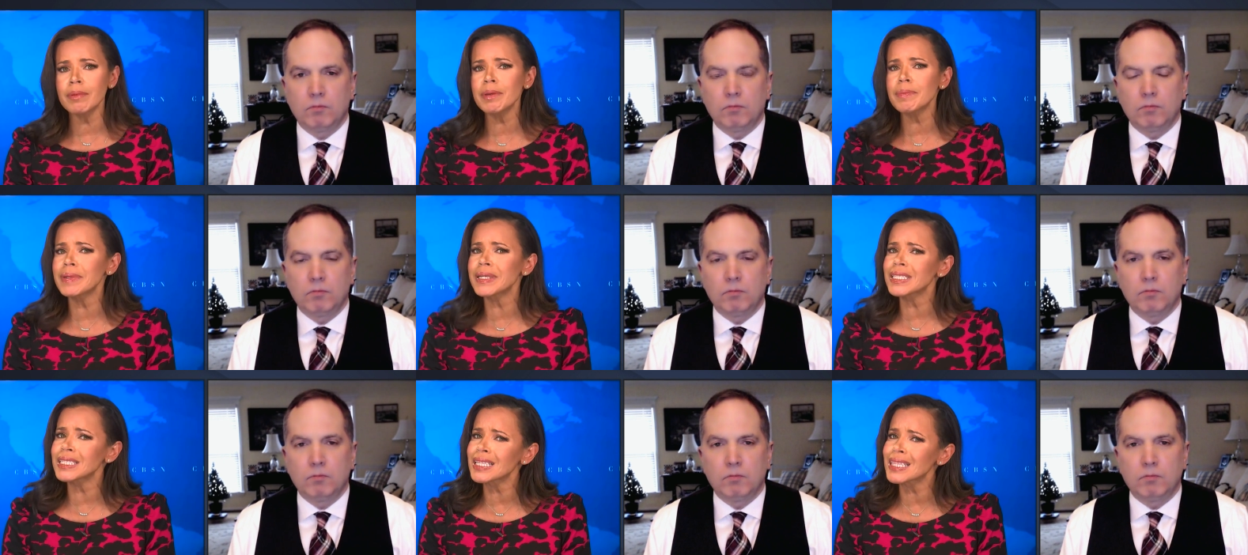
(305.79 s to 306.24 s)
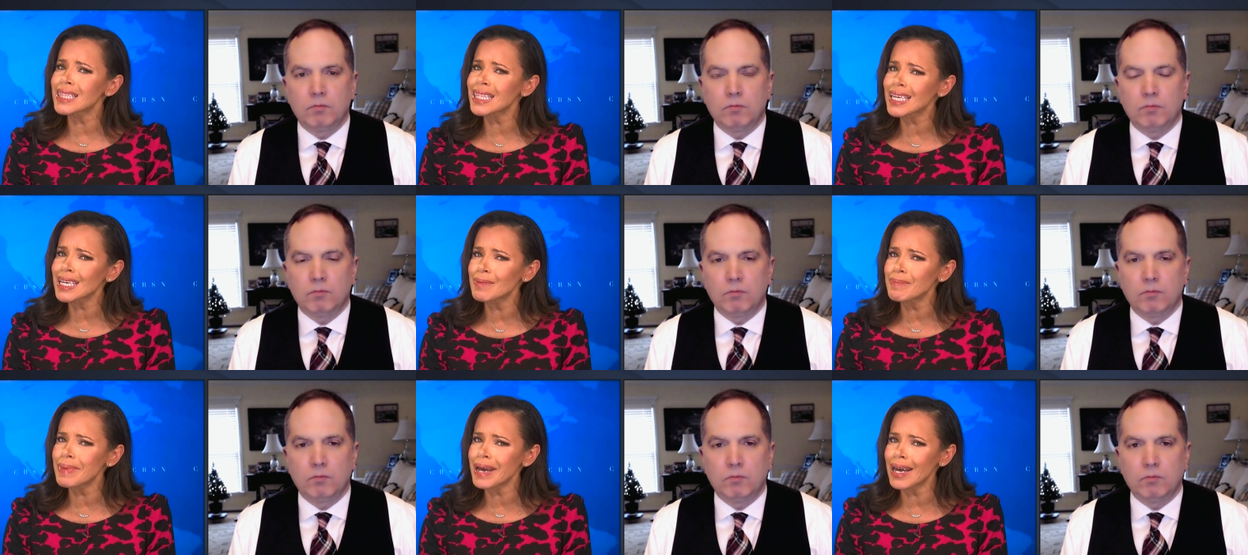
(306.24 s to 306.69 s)
Speaker 1: Because the thing
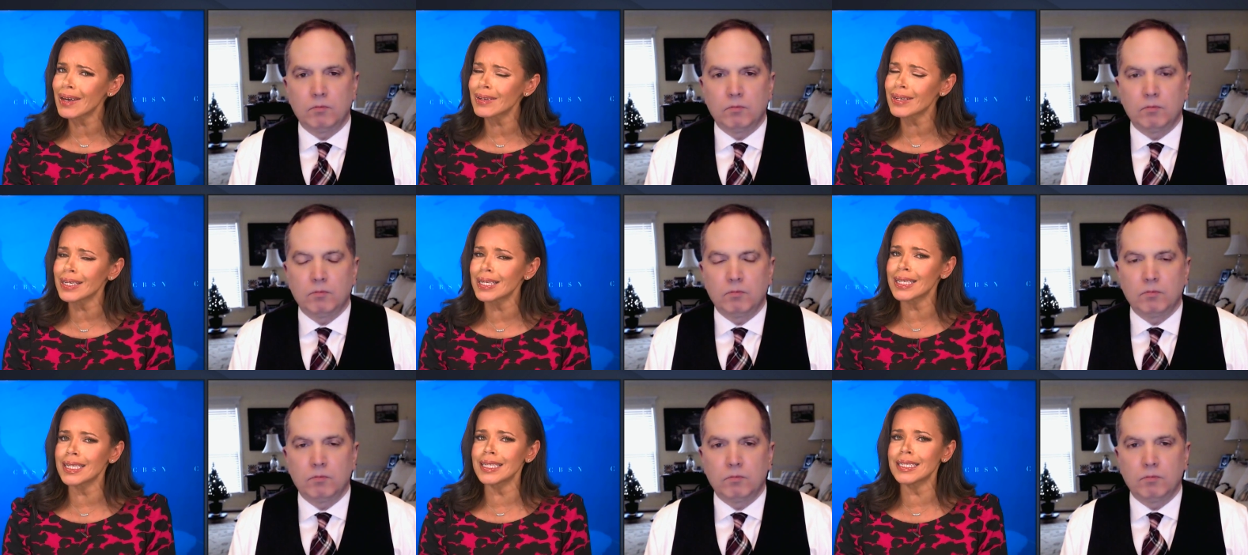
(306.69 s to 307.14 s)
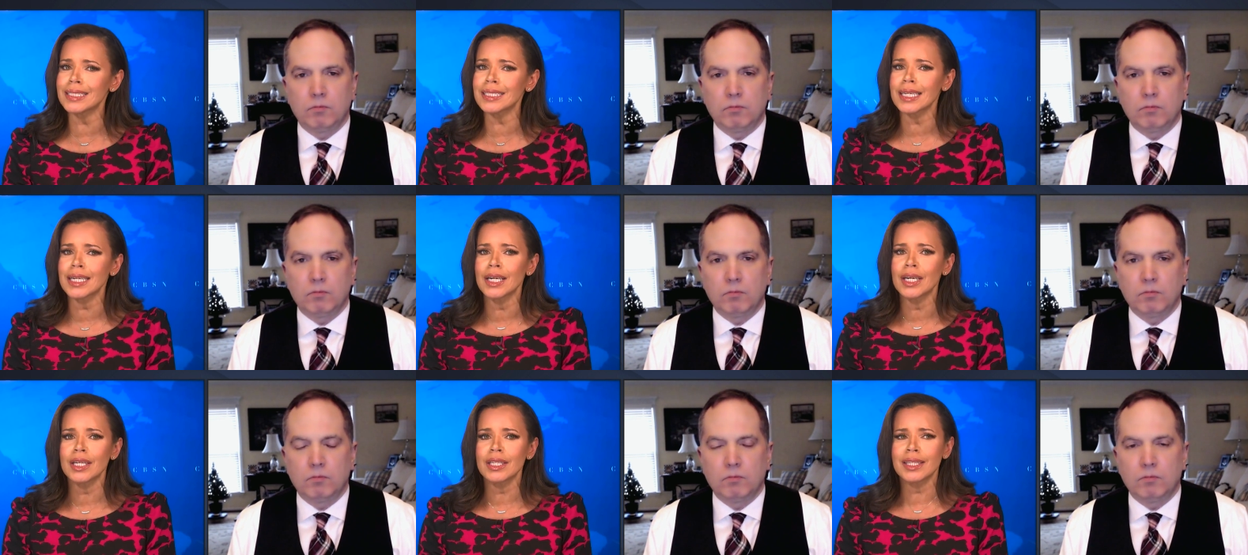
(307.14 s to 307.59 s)
about it is,
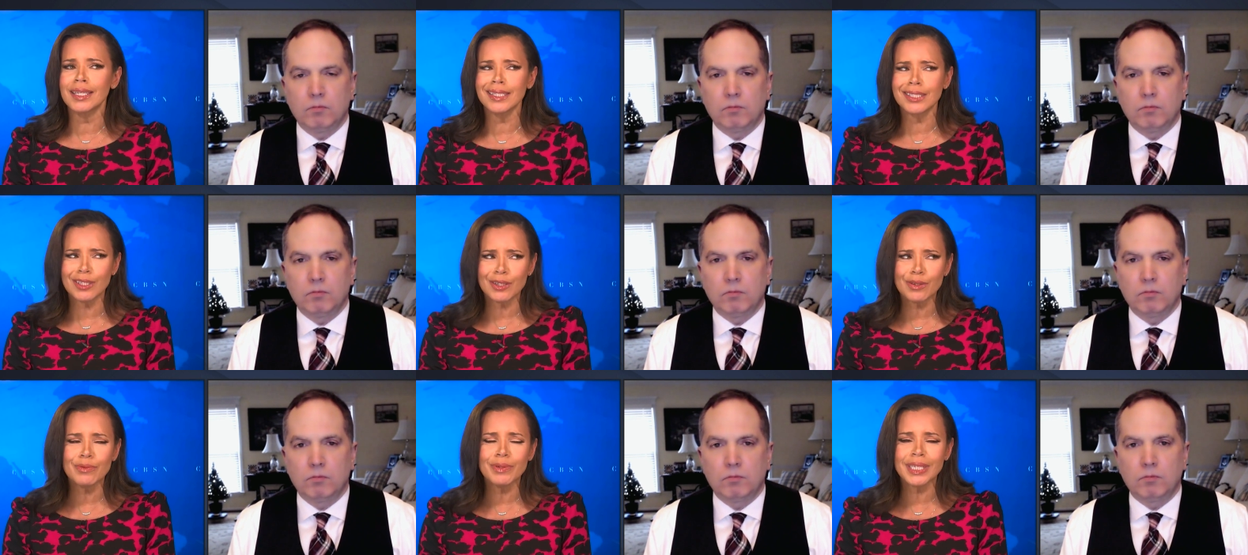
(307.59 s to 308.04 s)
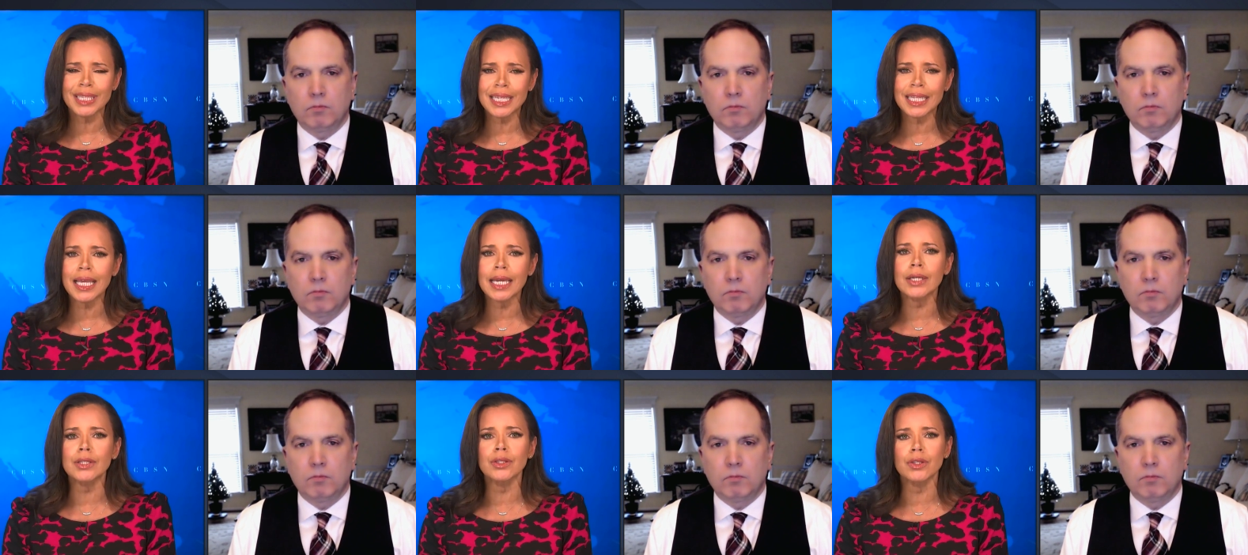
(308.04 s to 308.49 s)
these are really
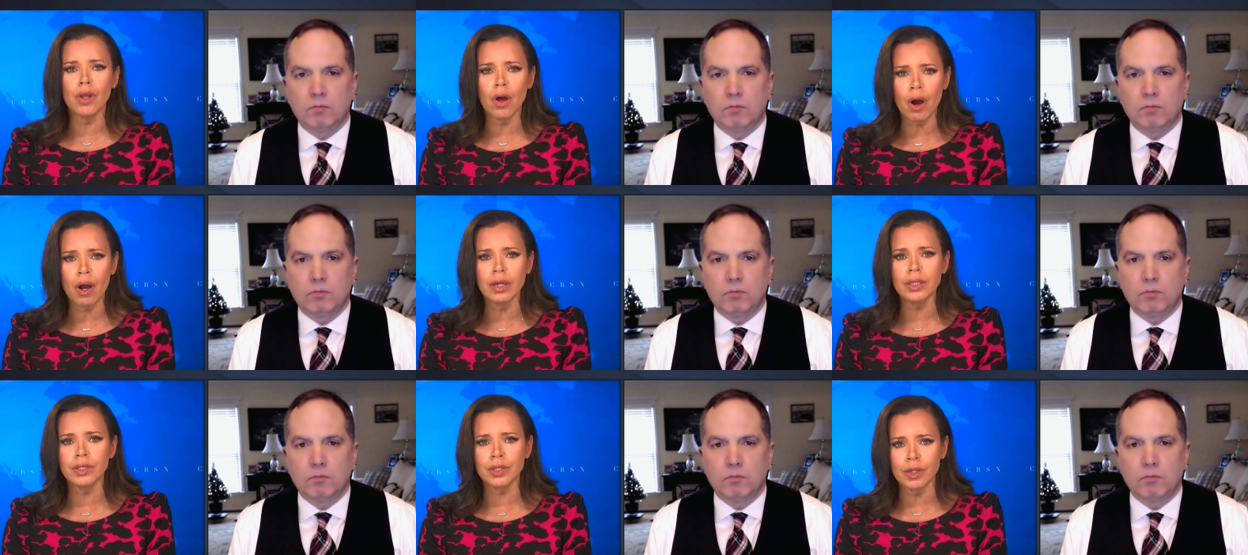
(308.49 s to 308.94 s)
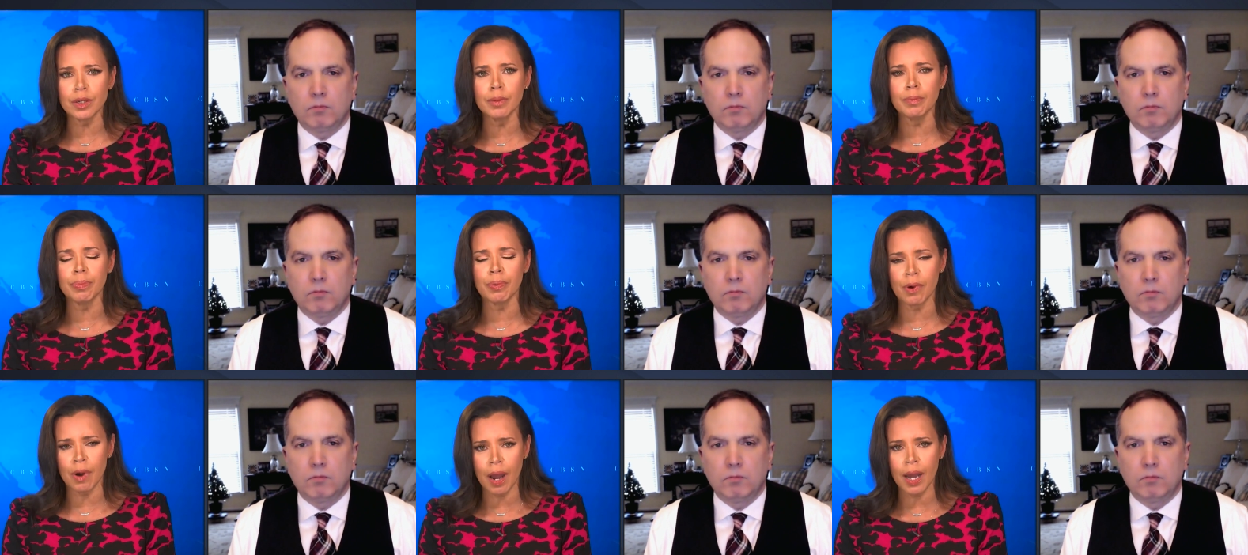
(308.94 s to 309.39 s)
like long term
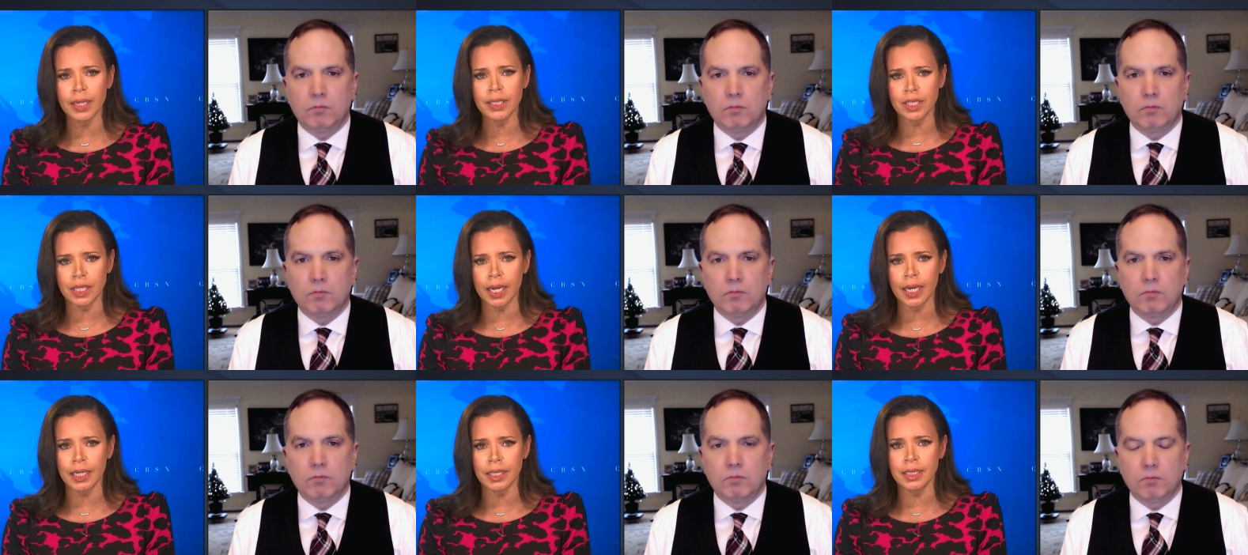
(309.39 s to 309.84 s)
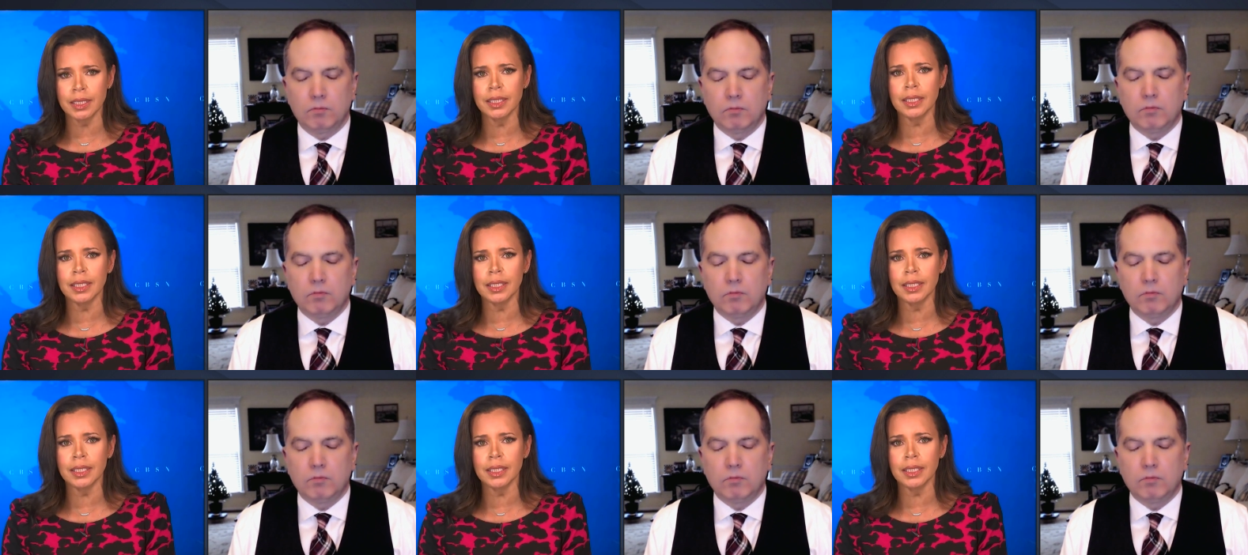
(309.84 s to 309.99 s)
projects.